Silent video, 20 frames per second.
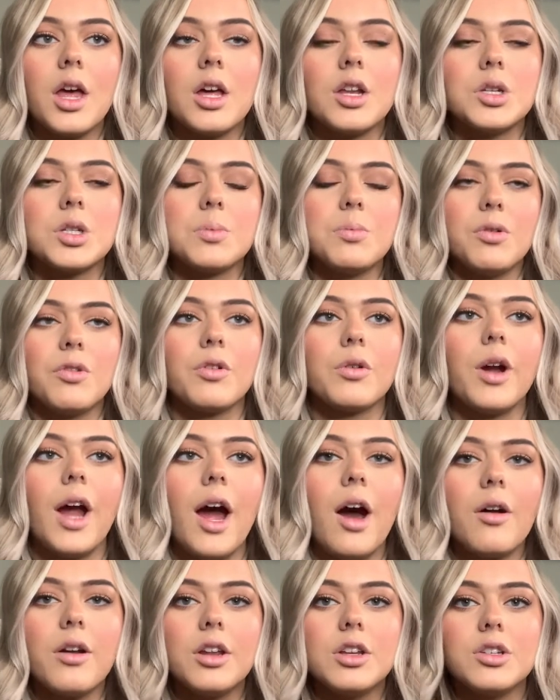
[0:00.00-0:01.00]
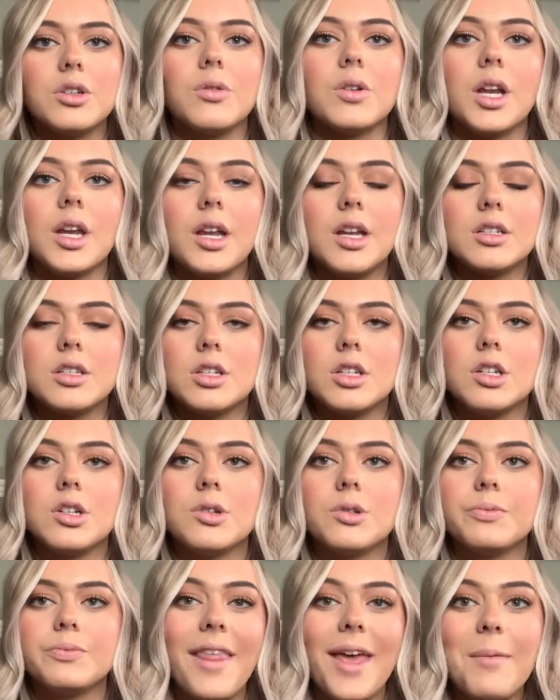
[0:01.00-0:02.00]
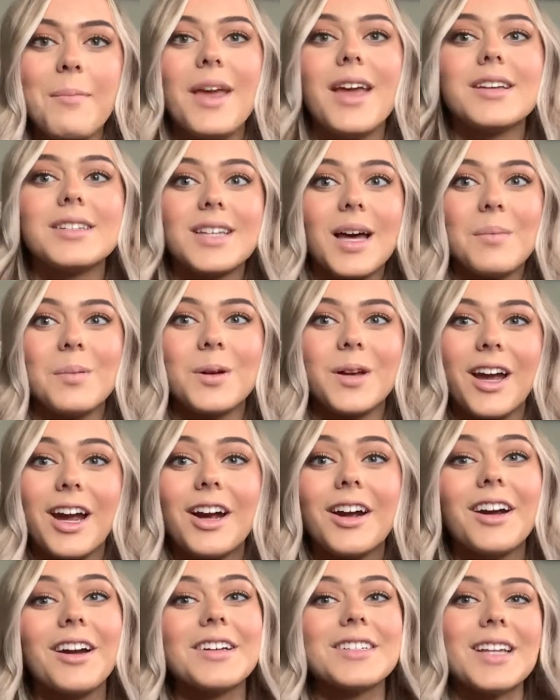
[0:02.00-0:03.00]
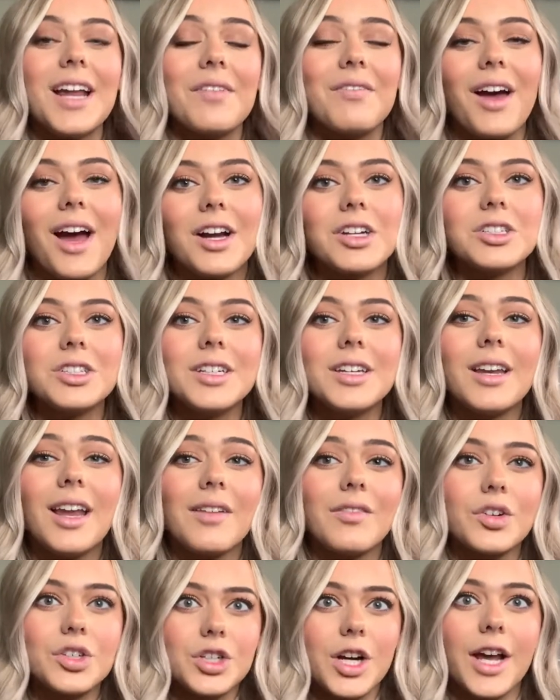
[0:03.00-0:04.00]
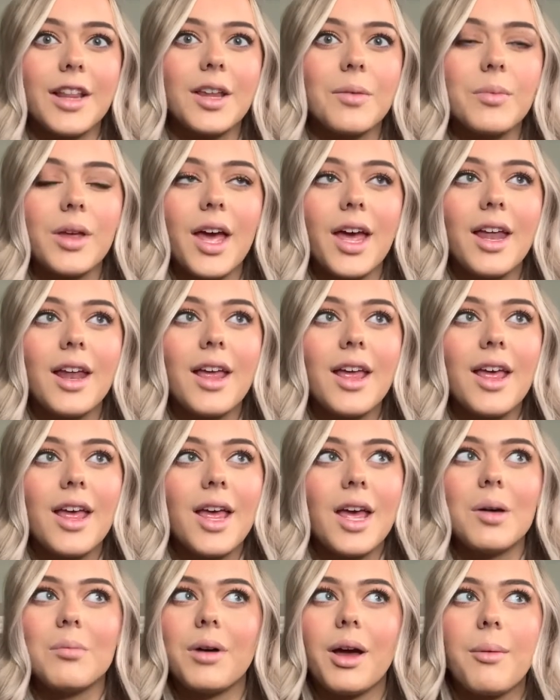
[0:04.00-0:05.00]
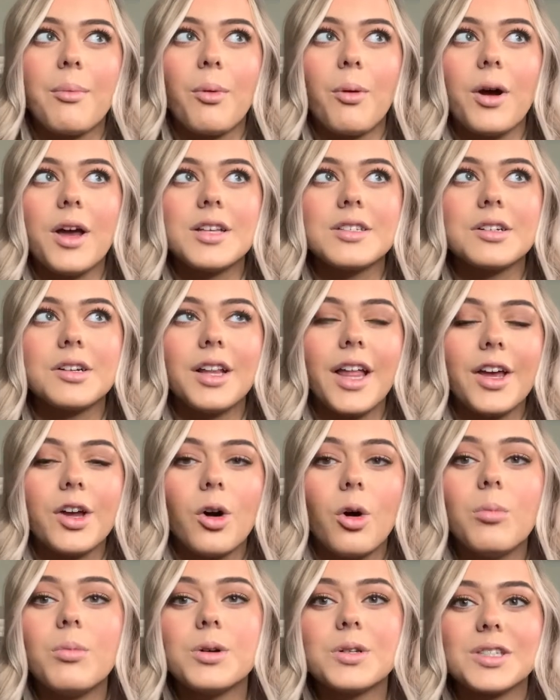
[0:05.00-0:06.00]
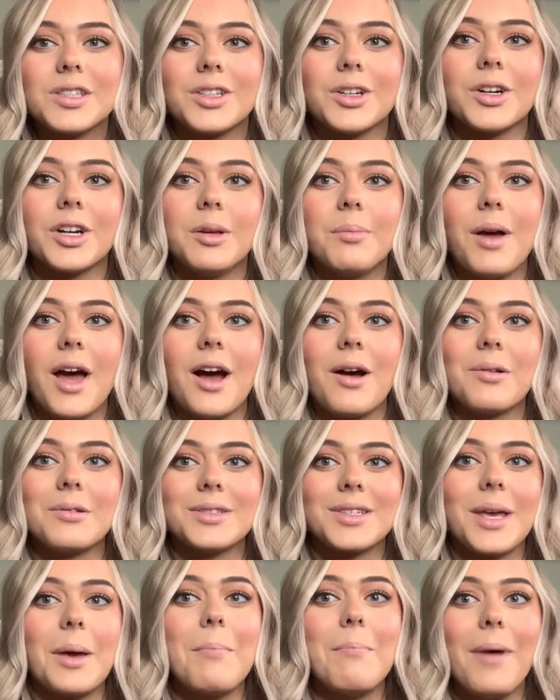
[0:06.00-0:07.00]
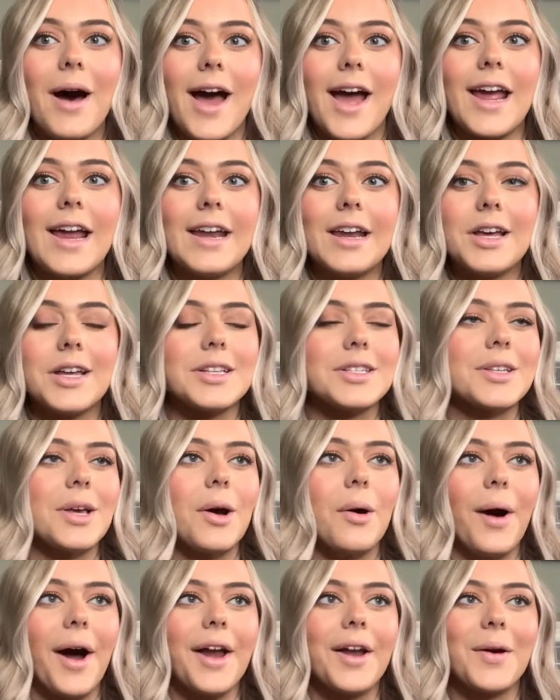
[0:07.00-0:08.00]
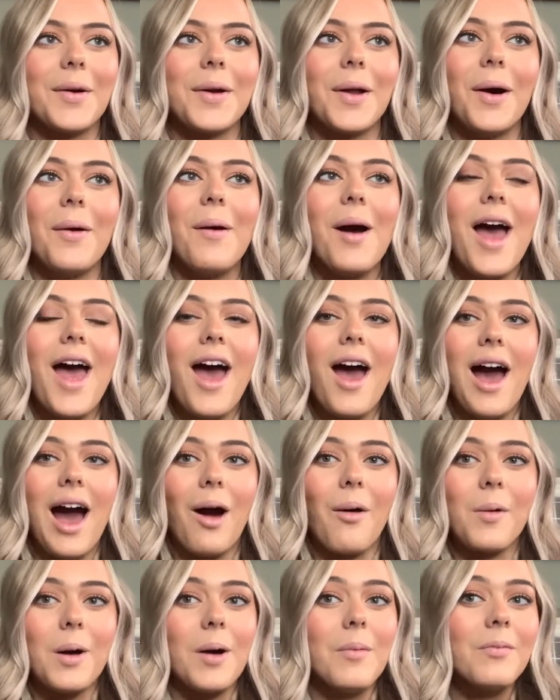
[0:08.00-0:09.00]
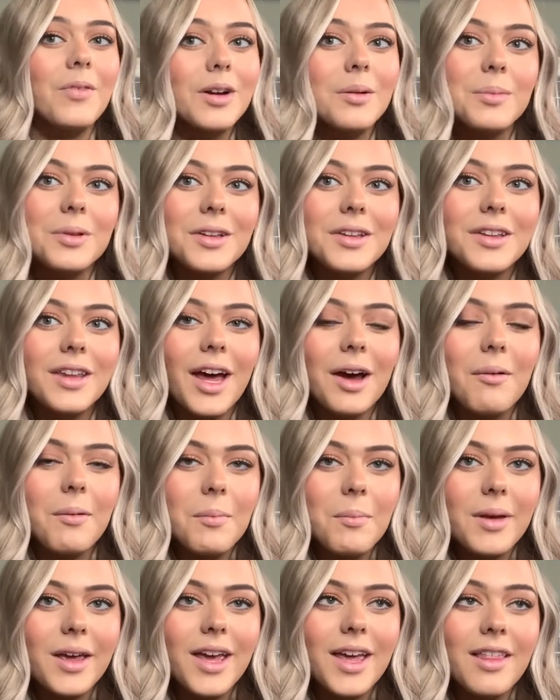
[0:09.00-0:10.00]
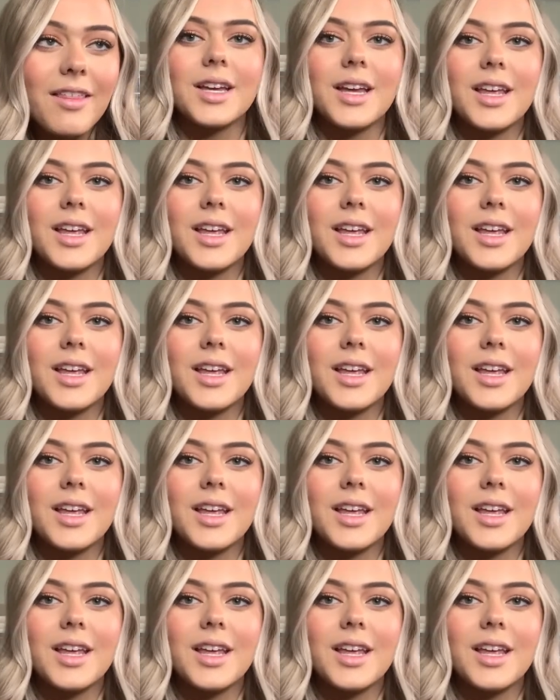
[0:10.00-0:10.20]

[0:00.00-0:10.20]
to move around and do what I need to do. They make double carriers, and I've actually never tried them yet. My boys are like almost 30 pounds combined, so I don't know how comfortable that would be.